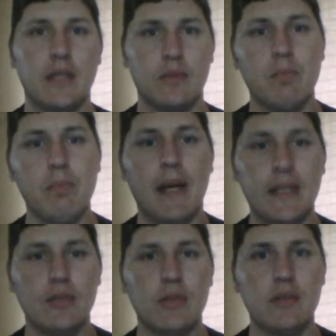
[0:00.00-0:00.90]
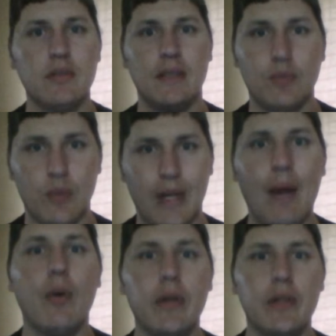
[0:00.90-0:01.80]
That's my choice. That's what
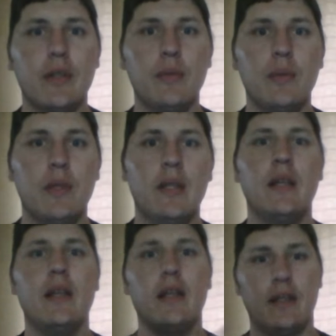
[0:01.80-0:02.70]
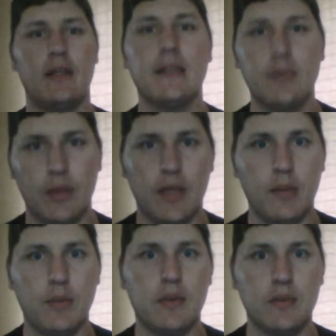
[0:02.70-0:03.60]
I want to do, and that's the way
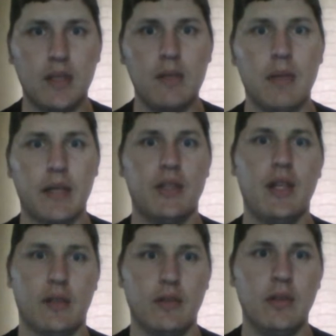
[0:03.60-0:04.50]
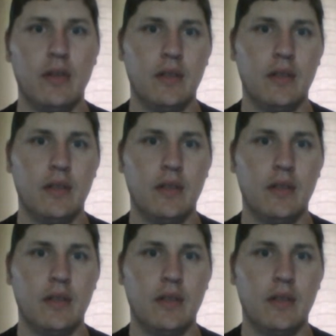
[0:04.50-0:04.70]
I want to keep my channel.